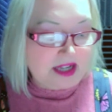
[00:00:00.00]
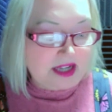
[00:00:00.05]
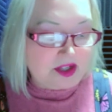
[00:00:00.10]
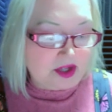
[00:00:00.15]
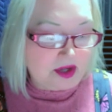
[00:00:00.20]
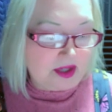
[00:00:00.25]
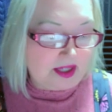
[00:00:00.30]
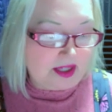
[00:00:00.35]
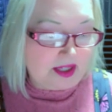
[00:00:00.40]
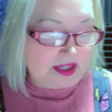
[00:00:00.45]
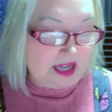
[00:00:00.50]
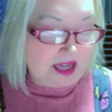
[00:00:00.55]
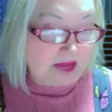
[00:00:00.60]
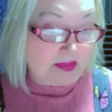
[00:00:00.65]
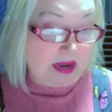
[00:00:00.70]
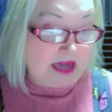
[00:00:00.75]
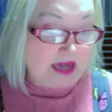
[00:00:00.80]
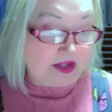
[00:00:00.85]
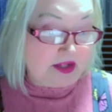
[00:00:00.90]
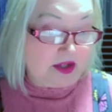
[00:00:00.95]
so let's get
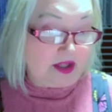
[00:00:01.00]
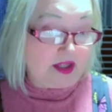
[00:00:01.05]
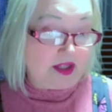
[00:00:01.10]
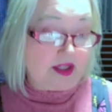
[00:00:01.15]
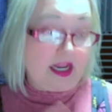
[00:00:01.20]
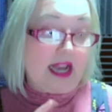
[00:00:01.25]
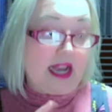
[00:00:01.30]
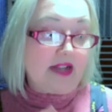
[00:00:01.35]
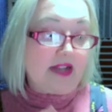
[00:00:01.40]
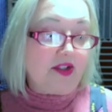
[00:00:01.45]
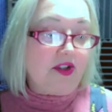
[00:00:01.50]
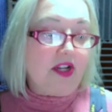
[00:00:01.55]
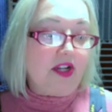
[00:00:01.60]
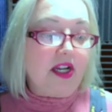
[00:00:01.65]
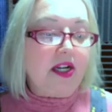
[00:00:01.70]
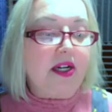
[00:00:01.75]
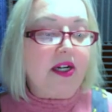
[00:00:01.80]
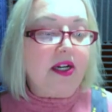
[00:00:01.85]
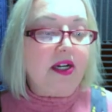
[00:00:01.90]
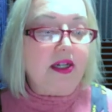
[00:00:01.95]
back to this text
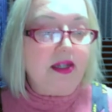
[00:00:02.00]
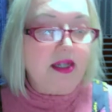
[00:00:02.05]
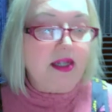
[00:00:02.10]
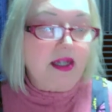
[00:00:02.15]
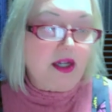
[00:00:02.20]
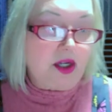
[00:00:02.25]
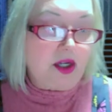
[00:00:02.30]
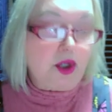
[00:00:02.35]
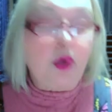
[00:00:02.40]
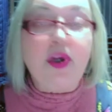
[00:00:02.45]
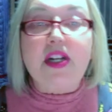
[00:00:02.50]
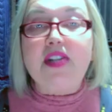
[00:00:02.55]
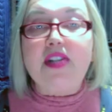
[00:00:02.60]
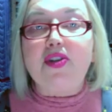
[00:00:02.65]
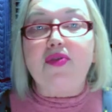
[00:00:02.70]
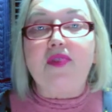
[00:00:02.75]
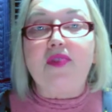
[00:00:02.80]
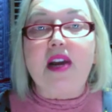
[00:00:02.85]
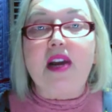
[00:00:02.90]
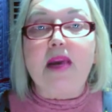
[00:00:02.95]
here. According
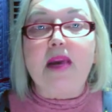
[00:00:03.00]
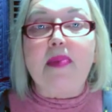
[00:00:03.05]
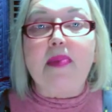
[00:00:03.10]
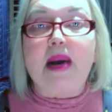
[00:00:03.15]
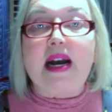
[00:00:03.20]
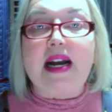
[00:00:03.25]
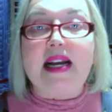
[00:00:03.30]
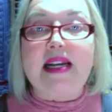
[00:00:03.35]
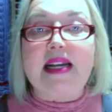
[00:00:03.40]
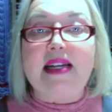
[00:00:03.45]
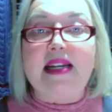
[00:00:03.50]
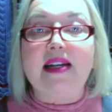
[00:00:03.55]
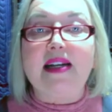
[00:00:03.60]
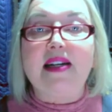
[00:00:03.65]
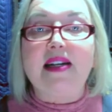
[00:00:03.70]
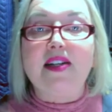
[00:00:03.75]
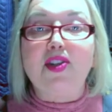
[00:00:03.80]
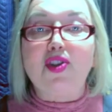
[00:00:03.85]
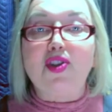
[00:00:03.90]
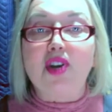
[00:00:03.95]
to Rabbi
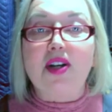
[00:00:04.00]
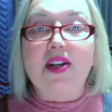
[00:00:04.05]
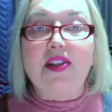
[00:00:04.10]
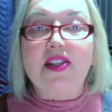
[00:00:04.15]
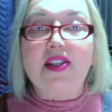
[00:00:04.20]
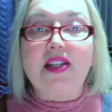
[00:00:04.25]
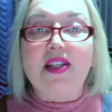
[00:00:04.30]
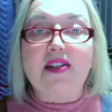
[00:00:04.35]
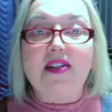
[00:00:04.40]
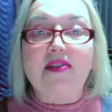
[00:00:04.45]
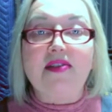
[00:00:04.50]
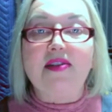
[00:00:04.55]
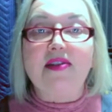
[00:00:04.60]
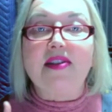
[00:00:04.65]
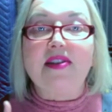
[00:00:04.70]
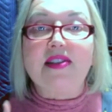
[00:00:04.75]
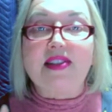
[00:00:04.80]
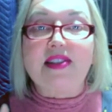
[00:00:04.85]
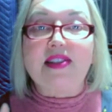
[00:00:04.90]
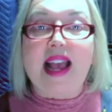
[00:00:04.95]
Jonathan
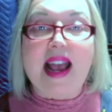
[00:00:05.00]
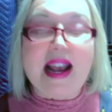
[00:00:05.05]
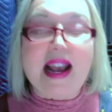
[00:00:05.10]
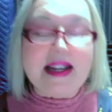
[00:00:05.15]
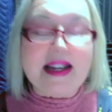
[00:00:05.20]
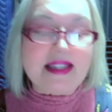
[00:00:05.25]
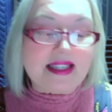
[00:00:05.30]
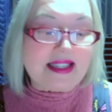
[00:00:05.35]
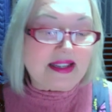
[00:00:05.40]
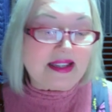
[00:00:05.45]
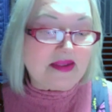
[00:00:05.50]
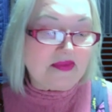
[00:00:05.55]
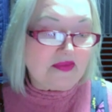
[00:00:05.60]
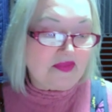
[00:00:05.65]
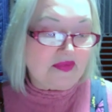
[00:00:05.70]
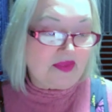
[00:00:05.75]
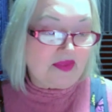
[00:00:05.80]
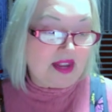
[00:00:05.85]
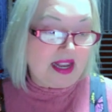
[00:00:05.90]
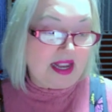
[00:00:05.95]
Sacks,
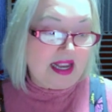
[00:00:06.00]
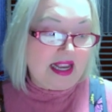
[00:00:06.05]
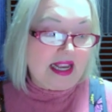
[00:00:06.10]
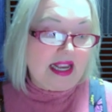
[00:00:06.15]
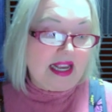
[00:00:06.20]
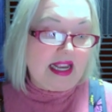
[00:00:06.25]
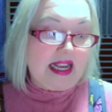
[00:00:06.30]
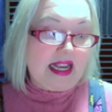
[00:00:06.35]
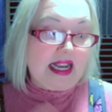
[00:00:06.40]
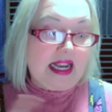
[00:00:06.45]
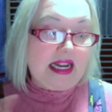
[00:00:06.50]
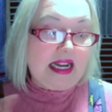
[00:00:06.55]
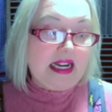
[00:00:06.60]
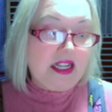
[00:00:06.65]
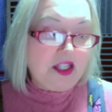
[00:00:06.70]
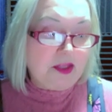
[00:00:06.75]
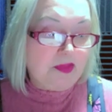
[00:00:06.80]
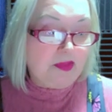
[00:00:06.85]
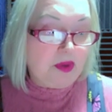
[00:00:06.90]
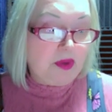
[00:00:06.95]
in
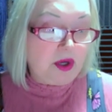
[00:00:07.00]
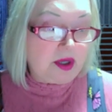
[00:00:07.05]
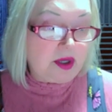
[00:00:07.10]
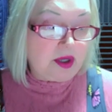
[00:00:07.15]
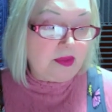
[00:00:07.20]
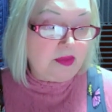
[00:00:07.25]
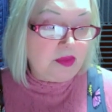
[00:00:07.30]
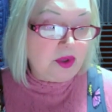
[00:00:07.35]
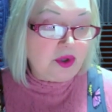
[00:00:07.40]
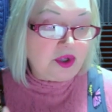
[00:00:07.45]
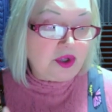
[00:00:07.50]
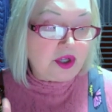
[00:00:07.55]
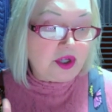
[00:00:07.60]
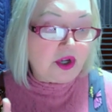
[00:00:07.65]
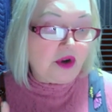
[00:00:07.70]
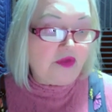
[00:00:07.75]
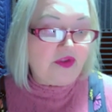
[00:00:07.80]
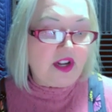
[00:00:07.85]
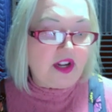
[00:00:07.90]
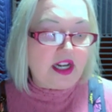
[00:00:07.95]
his book
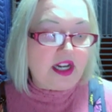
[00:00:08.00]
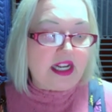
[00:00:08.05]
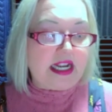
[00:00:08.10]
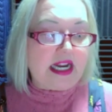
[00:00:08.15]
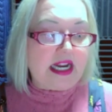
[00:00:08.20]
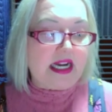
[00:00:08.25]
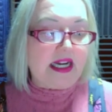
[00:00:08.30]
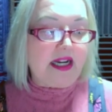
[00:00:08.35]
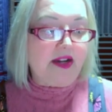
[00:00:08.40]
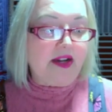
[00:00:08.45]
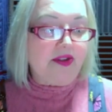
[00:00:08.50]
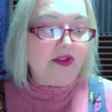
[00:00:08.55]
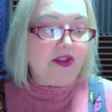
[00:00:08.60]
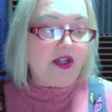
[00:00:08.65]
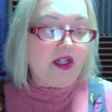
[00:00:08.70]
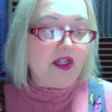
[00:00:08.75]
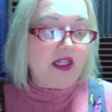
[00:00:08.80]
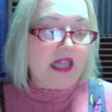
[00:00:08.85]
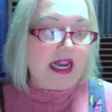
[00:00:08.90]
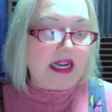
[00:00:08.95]
Musicophilia,
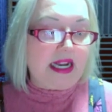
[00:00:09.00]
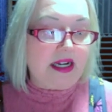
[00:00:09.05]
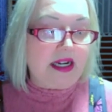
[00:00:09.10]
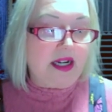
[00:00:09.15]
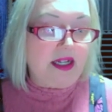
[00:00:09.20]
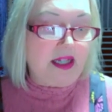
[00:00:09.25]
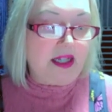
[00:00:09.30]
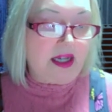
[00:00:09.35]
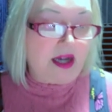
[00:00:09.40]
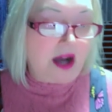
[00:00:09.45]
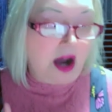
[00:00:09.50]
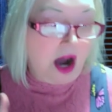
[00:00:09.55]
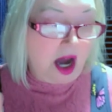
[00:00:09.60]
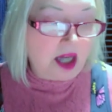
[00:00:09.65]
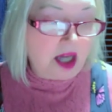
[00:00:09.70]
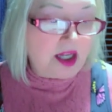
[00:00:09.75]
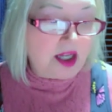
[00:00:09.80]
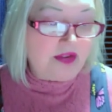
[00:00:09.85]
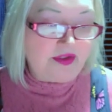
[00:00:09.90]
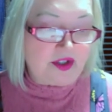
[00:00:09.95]
the late
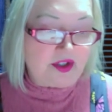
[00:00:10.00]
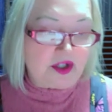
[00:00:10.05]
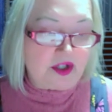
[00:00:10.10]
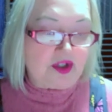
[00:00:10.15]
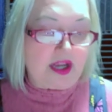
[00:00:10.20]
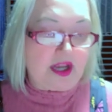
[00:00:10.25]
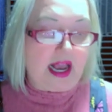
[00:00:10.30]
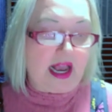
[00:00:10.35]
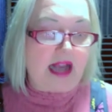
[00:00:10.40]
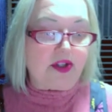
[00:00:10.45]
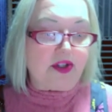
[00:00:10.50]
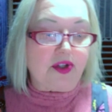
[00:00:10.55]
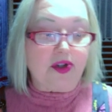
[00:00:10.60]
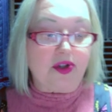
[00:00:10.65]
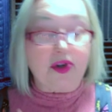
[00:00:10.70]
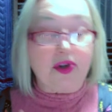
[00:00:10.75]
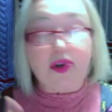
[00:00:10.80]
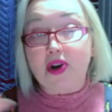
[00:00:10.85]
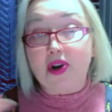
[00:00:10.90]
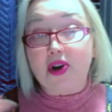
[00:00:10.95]
Oliver Sacks,
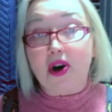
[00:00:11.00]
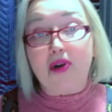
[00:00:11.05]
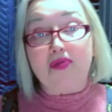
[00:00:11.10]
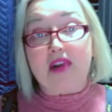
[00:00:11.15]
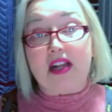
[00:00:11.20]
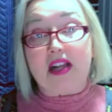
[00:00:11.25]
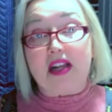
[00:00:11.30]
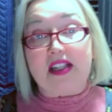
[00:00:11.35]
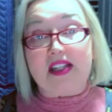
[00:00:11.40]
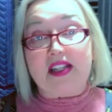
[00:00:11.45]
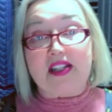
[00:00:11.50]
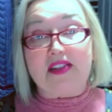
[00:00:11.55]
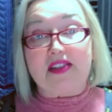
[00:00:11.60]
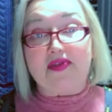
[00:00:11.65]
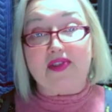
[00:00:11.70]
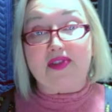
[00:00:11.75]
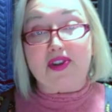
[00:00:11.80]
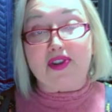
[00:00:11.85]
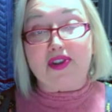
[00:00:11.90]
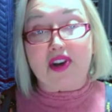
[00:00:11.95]
no
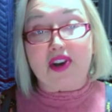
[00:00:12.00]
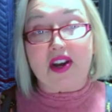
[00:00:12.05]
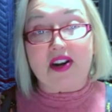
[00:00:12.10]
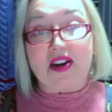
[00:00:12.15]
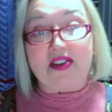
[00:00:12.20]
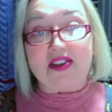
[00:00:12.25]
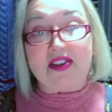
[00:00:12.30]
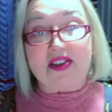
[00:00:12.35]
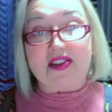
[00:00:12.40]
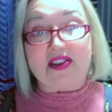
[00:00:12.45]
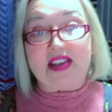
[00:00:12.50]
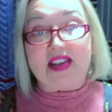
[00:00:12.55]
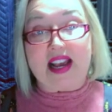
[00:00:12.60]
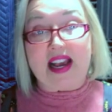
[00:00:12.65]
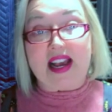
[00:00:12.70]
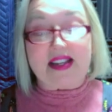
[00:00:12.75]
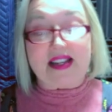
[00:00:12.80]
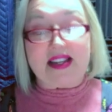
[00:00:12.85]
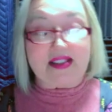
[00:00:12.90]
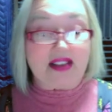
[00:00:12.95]
relative to Jonathan
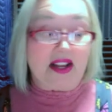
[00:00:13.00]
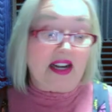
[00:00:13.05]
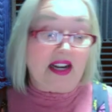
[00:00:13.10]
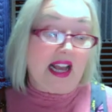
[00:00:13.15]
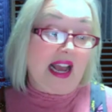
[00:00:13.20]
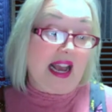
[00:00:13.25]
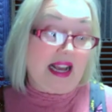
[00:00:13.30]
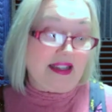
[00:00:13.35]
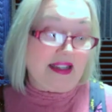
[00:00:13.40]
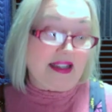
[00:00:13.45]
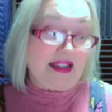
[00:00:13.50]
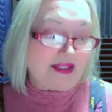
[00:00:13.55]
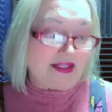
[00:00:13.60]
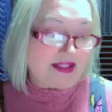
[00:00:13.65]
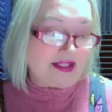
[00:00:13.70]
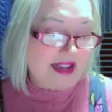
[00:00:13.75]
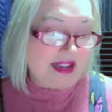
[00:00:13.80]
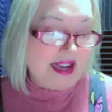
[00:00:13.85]
Sacks, alas,